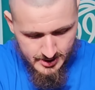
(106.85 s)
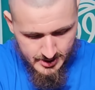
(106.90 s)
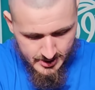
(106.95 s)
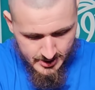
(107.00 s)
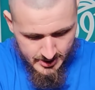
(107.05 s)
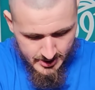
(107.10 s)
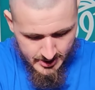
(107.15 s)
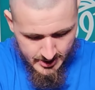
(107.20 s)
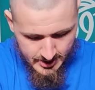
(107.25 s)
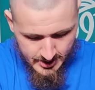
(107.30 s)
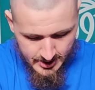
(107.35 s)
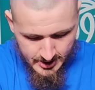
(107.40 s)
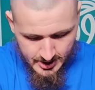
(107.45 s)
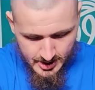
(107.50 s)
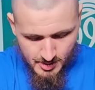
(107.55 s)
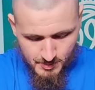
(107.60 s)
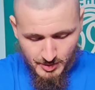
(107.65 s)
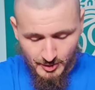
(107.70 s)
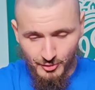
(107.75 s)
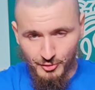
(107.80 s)

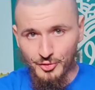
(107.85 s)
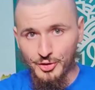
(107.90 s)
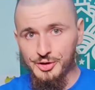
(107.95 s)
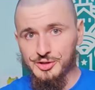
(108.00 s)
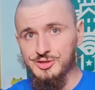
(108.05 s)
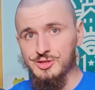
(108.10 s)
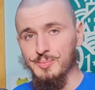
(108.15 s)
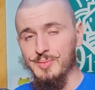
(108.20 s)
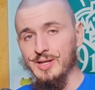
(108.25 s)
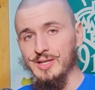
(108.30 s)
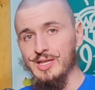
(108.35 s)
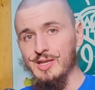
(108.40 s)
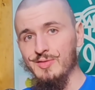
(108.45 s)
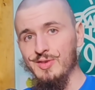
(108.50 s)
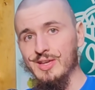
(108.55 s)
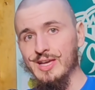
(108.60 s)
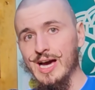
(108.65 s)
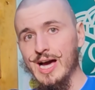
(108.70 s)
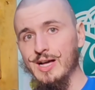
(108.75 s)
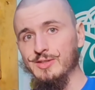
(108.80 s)
But first, I'm going to give
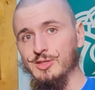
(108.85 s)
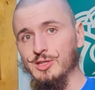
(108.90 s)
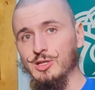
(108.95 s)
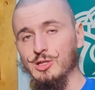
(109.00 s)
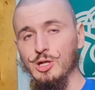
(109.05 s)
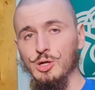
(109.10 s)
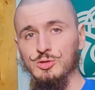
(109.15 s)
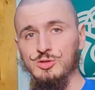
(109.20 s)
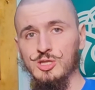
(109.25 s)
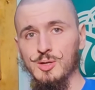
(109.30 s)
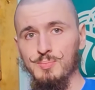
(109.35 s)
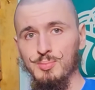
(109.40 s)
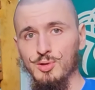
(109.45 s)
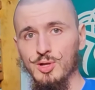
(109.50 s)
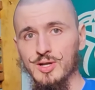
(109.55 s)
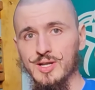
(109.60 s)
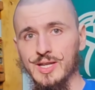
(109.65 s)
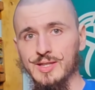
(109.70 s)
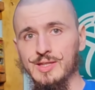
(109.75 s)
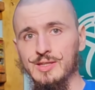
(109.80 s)
you guys a close-up
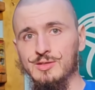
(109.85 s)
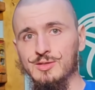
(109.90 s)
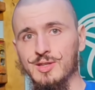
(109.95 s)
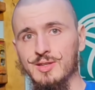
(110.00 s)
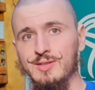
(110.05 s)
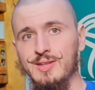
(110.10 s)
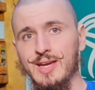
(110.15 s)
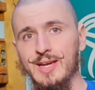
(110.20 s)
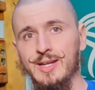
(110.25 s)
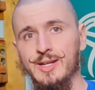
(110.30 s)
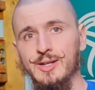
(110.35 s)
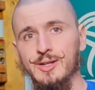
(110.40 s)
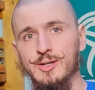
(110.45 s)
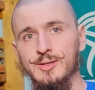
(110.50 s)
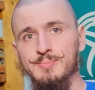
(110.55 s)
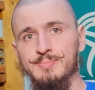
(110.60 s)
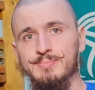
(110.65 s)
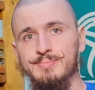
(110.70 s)
look at this container.